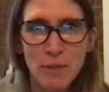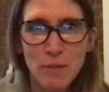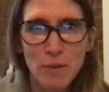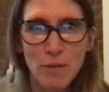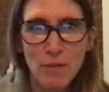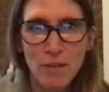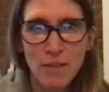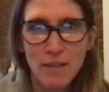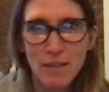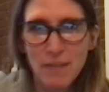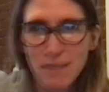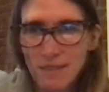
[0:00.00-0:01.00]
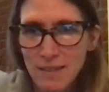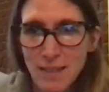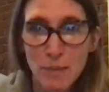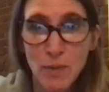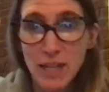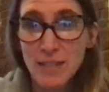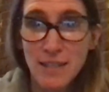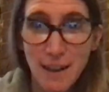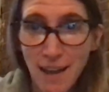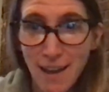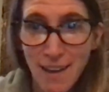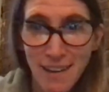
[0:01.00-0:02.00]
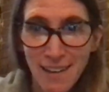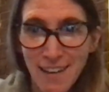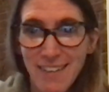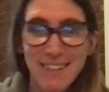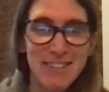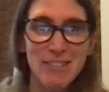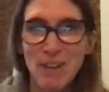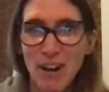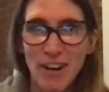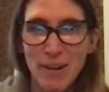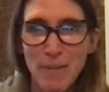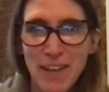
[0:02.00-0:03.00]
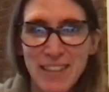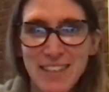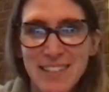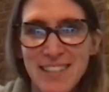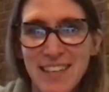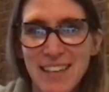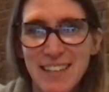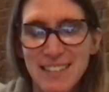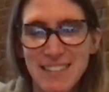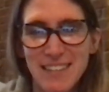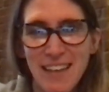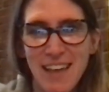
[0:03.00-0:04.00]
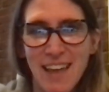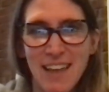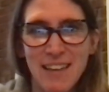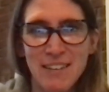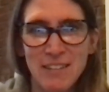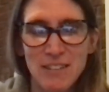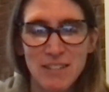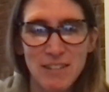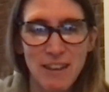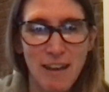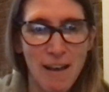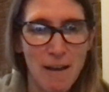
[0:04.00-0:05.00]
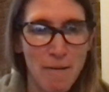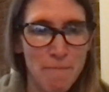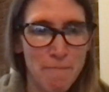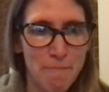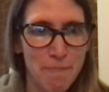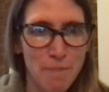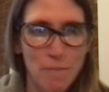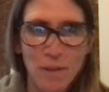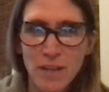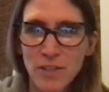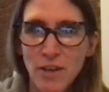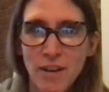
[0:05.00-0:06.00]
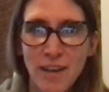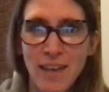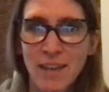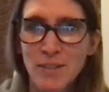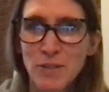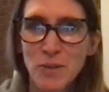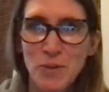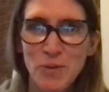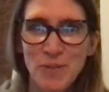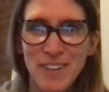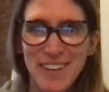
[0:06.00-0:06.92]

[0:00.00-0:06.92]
to speak with to speak today and talk about these things, and um, we can talk again soon.